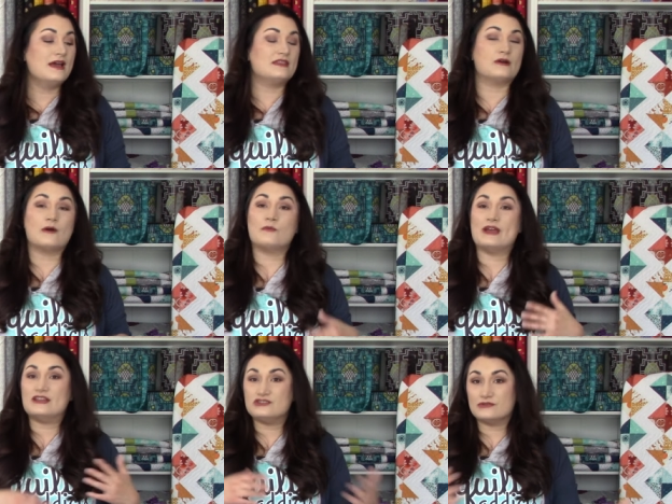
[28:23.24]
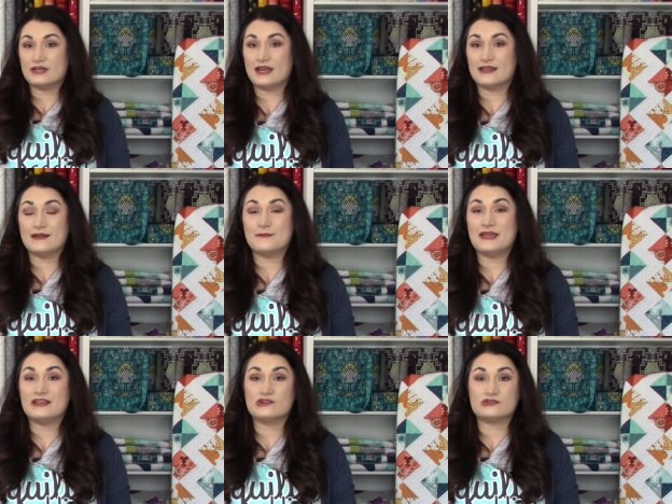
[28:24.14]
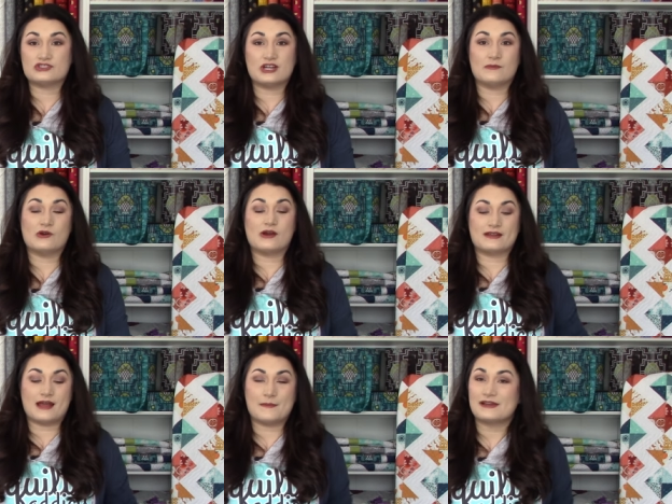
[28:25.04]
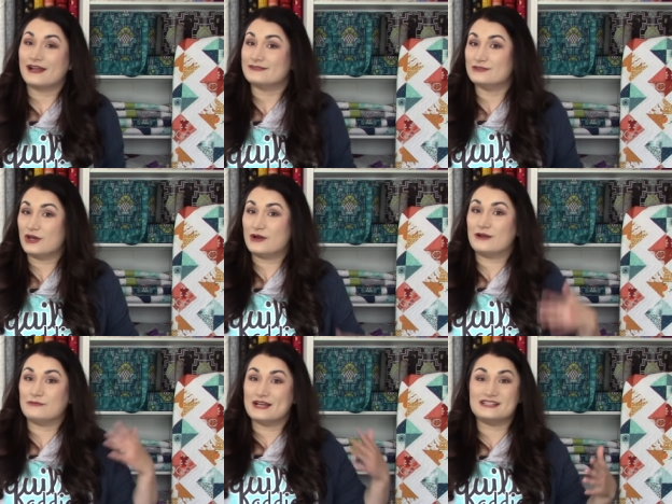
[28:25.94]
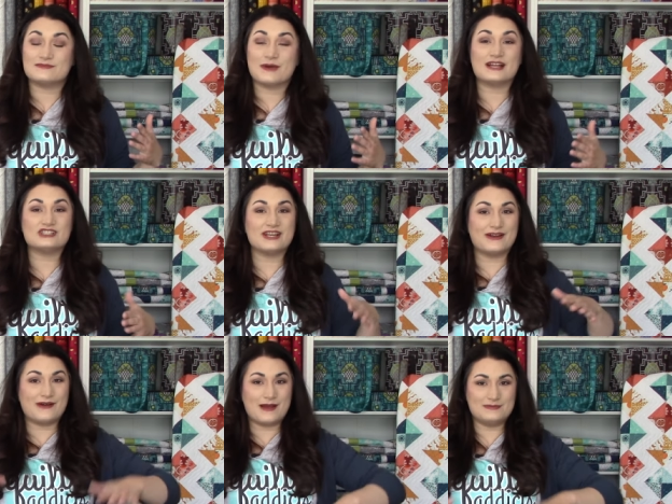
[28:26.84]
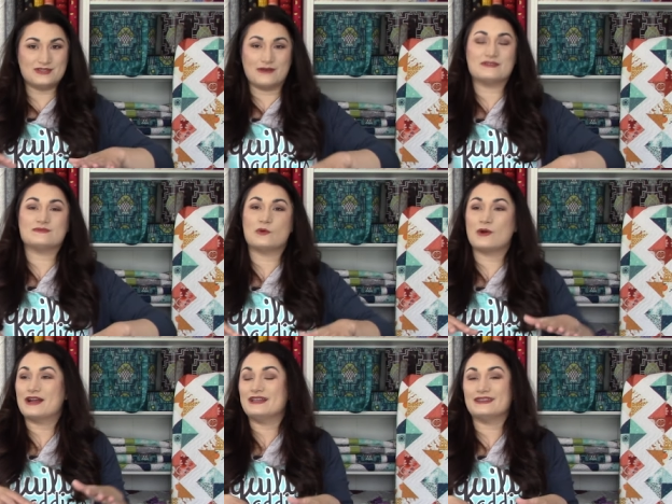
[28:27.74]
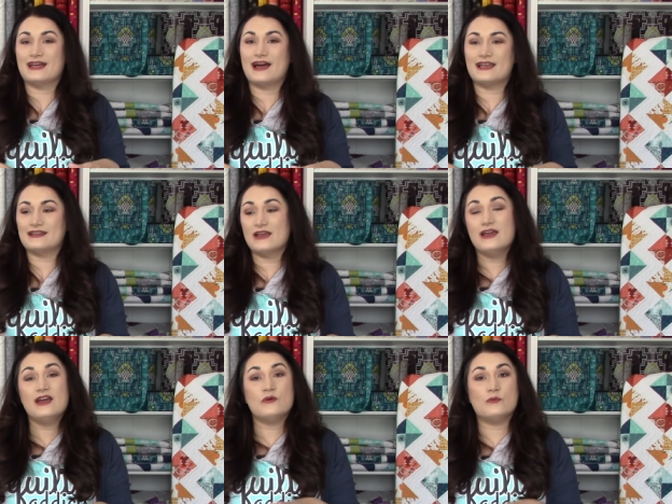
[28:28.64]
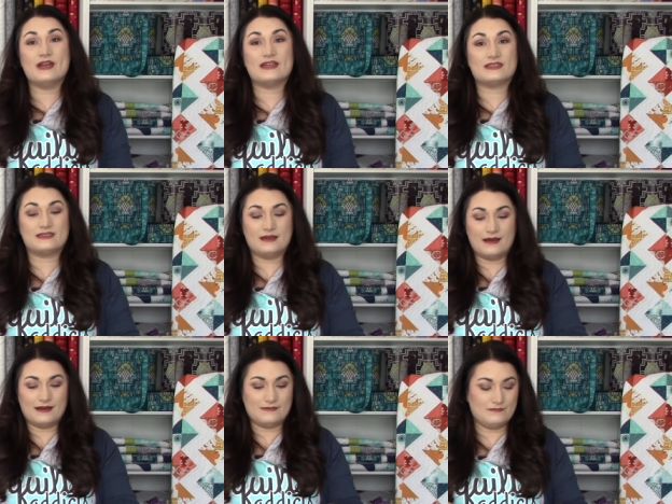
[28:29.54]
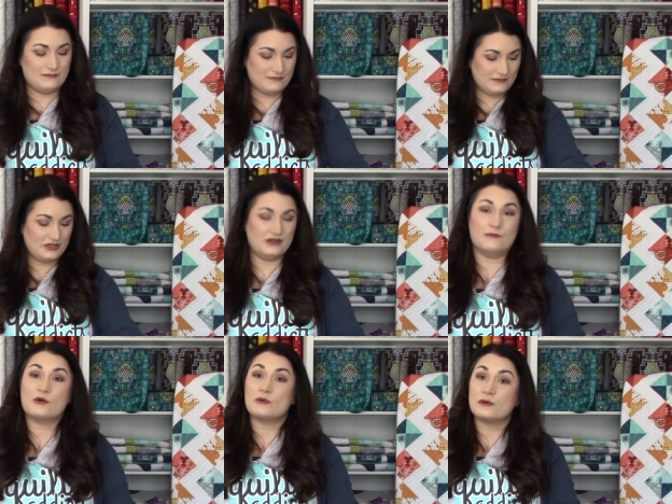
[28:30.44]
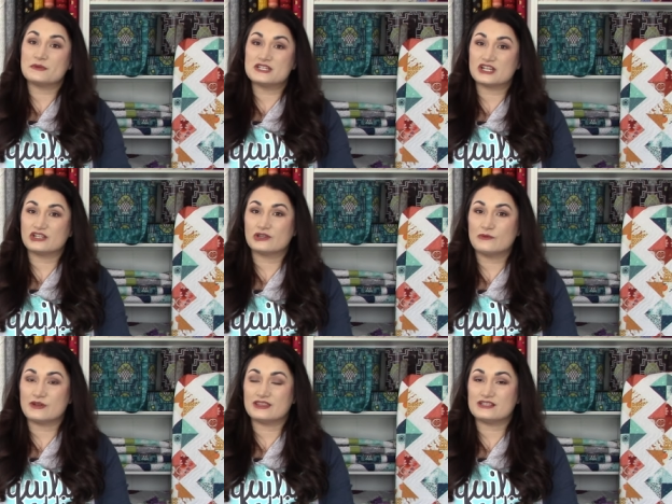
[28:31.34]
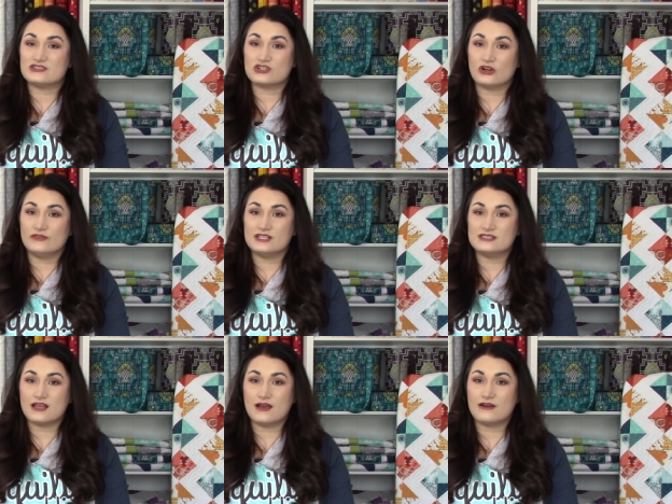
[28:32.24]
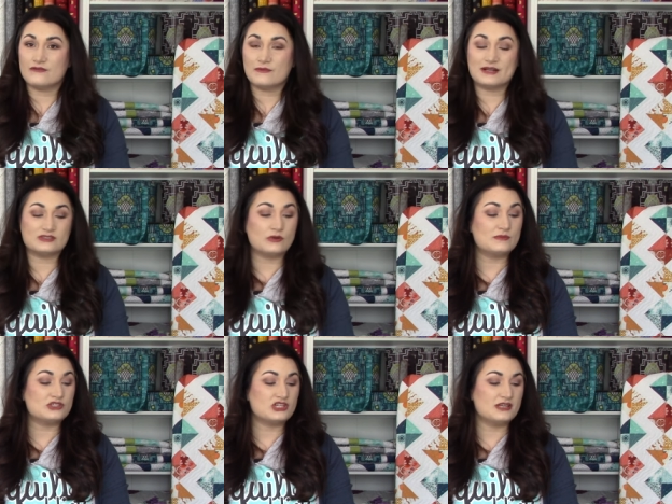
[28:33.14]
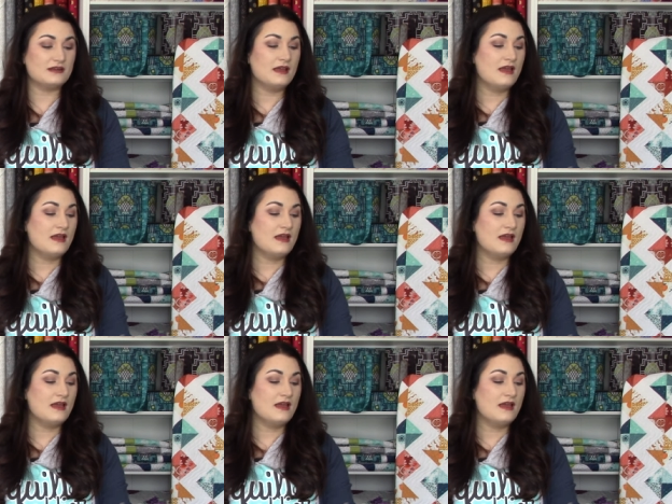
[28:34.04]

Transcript: There are ways you can make your chair more economic. I, I raised my chair up so I was more in line with, uh, you know, more perpendicular with the surface of my sewing machine.